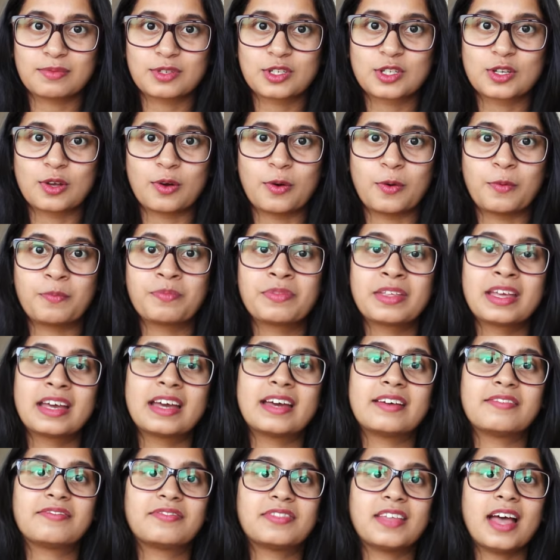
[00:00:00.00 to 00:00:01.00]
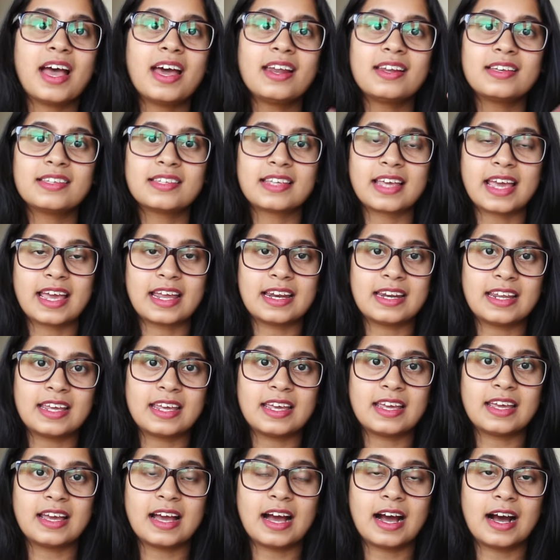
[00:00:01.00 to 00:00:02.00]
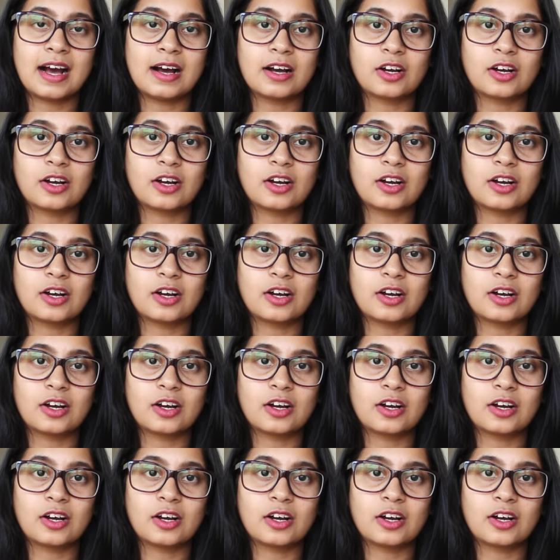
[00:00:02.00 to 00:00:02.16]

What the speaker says: So if there is any